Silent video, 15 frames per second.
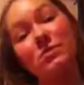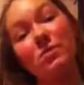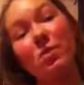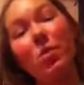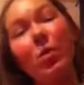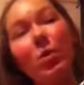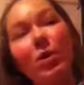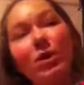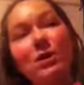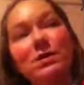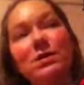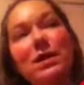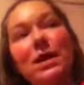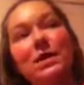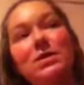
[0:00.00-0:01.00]
of
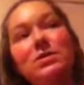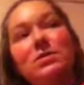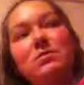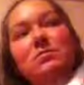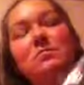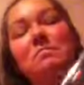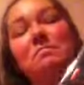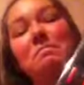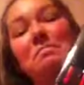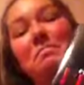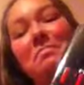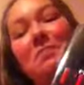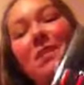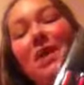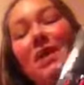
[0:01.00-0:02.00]
course, and I
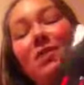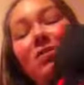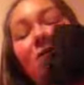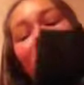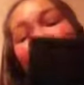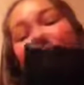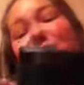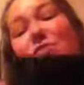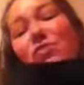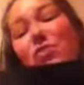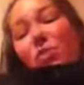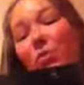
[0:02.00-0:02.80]
love it so